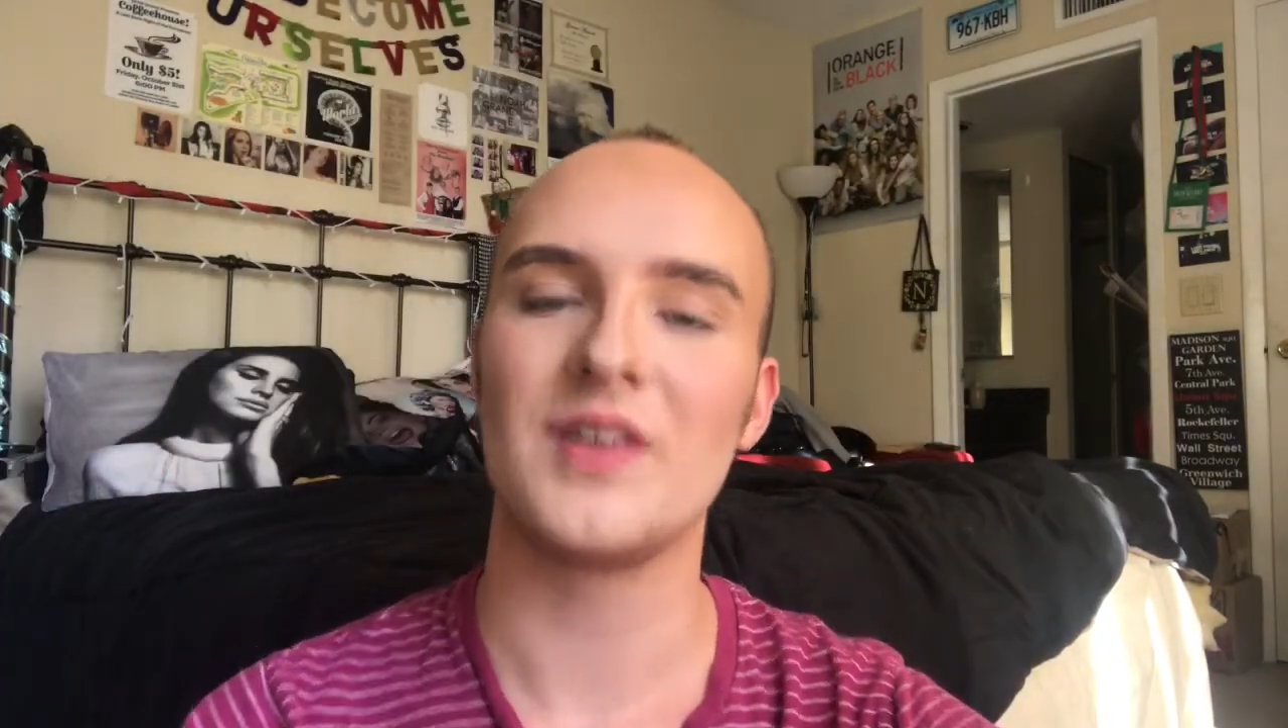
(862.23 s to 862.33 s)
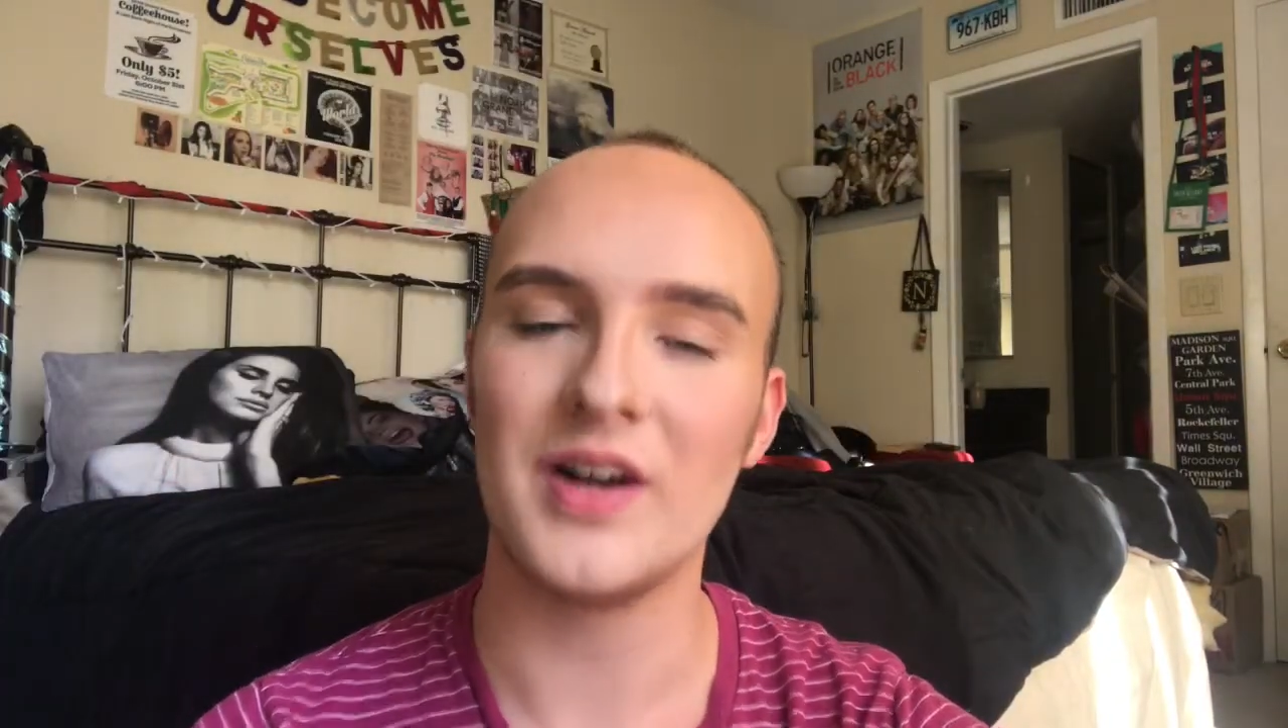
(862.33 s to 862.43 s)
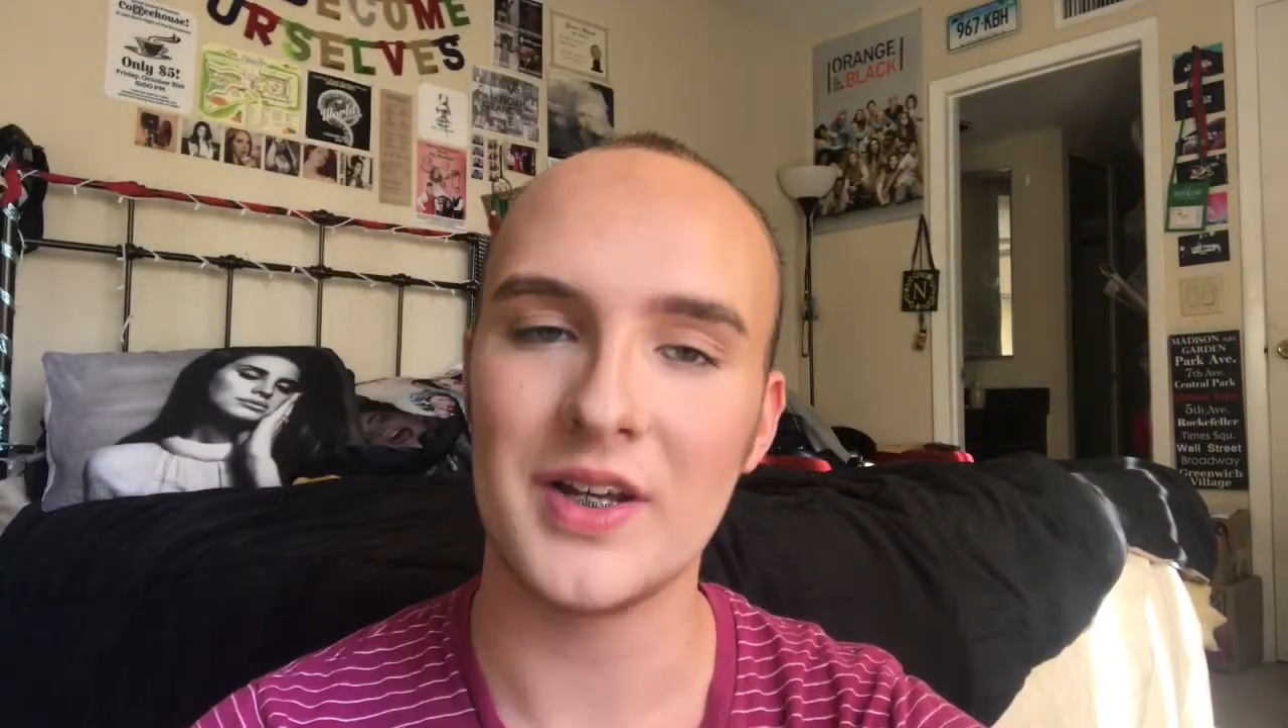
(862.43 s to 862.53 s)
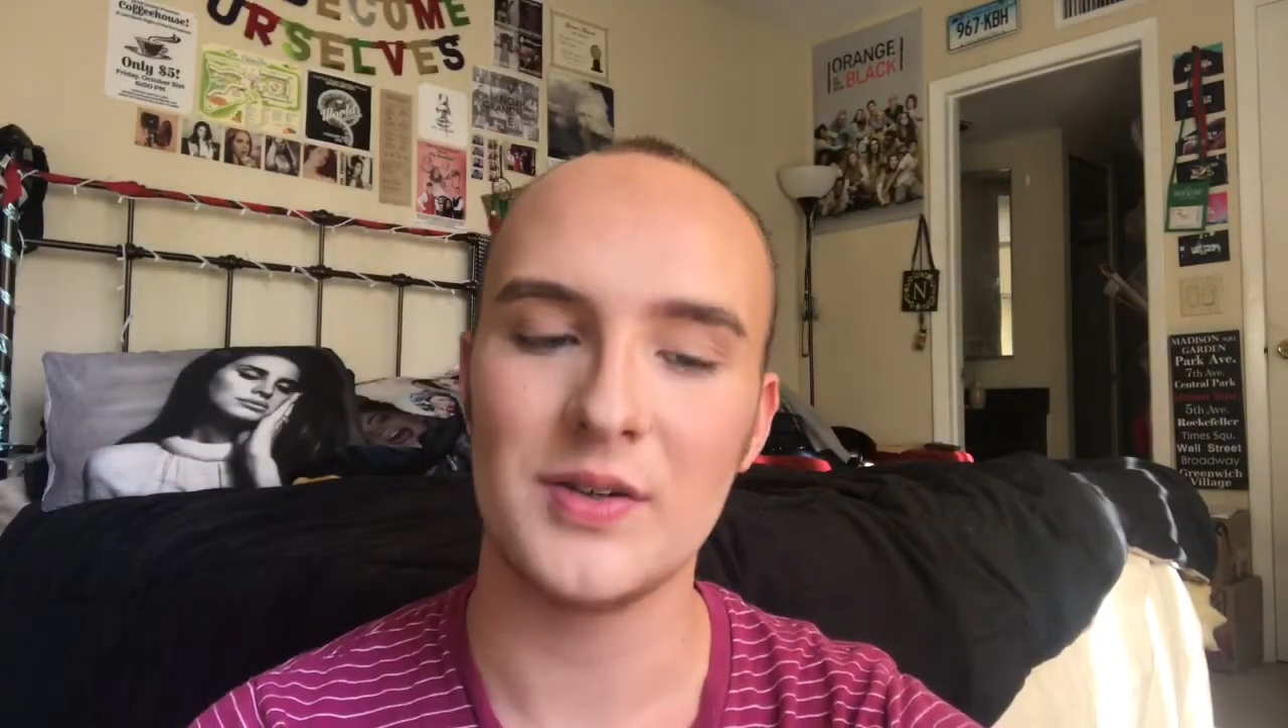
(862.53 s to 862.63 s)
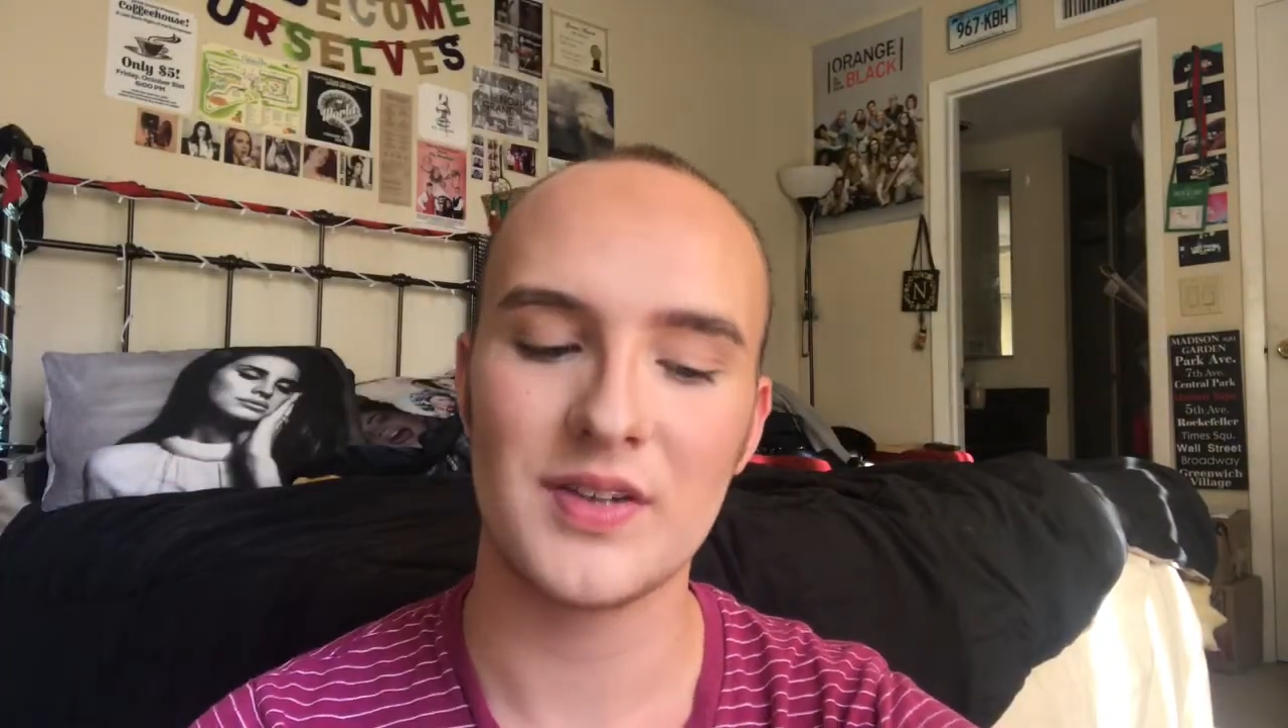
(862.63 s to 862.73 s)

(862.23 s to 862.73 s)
taught you